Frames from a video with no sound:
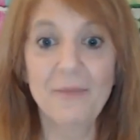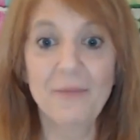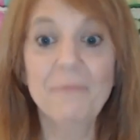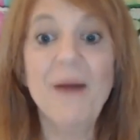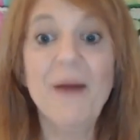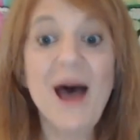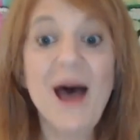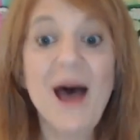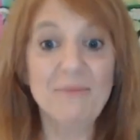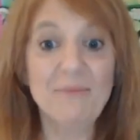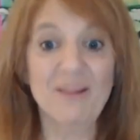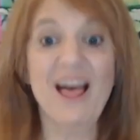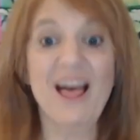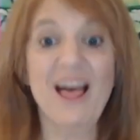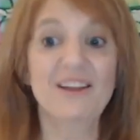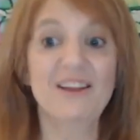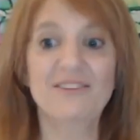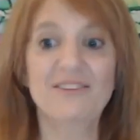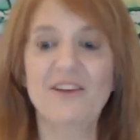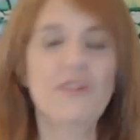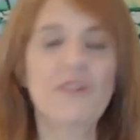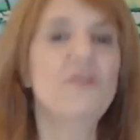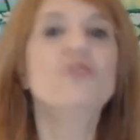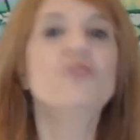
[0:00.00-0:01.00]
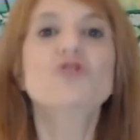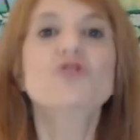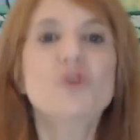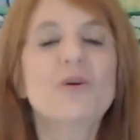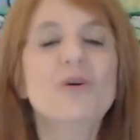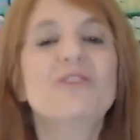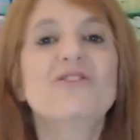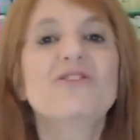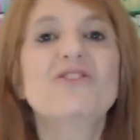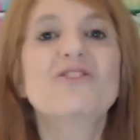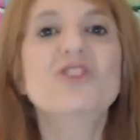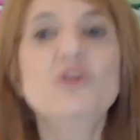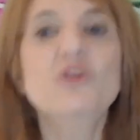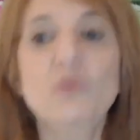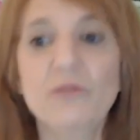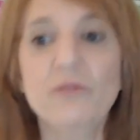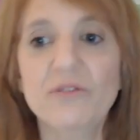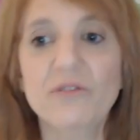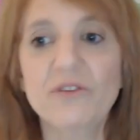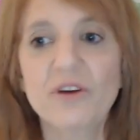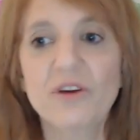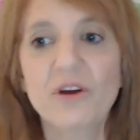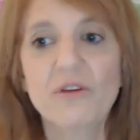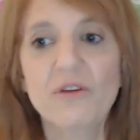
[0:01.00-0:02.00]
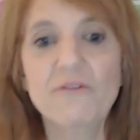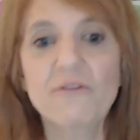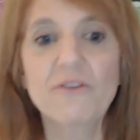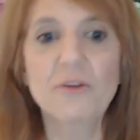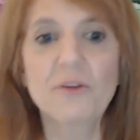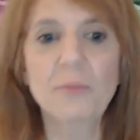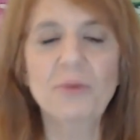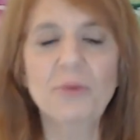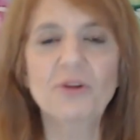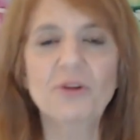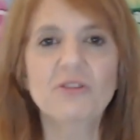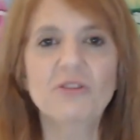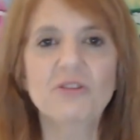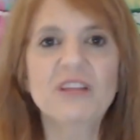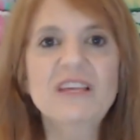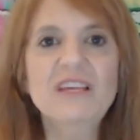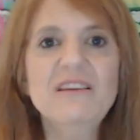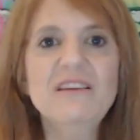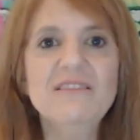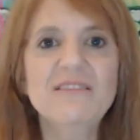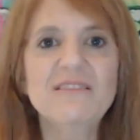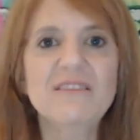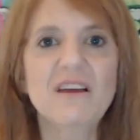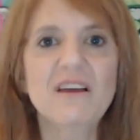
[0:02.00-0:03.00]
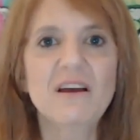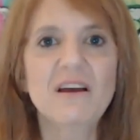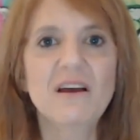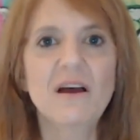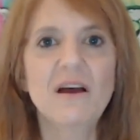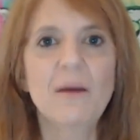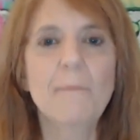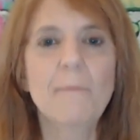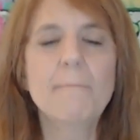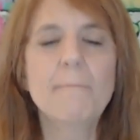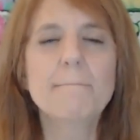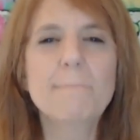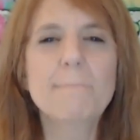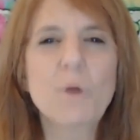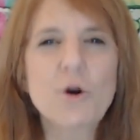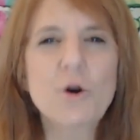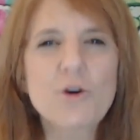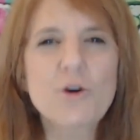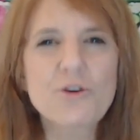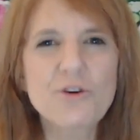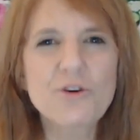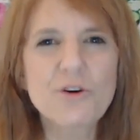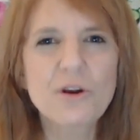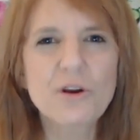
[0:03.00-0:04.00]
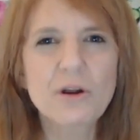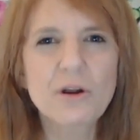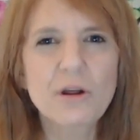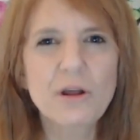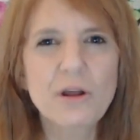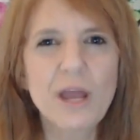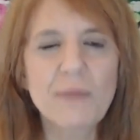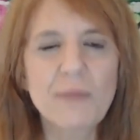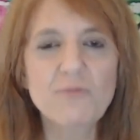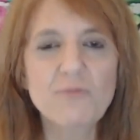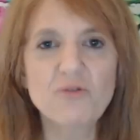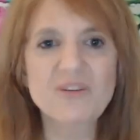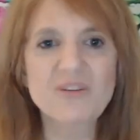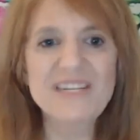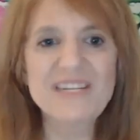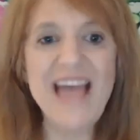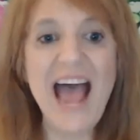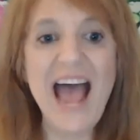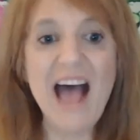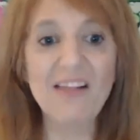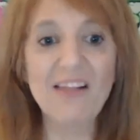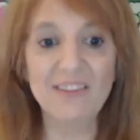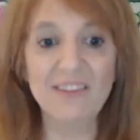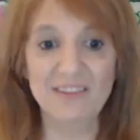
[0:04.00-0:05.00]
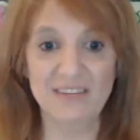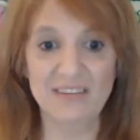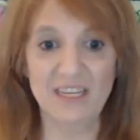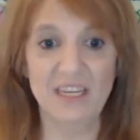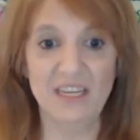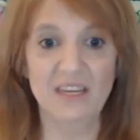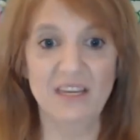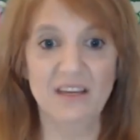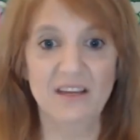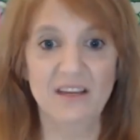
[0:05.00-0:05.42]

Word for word: The bottom line is there's no excuse for the police murder and brutality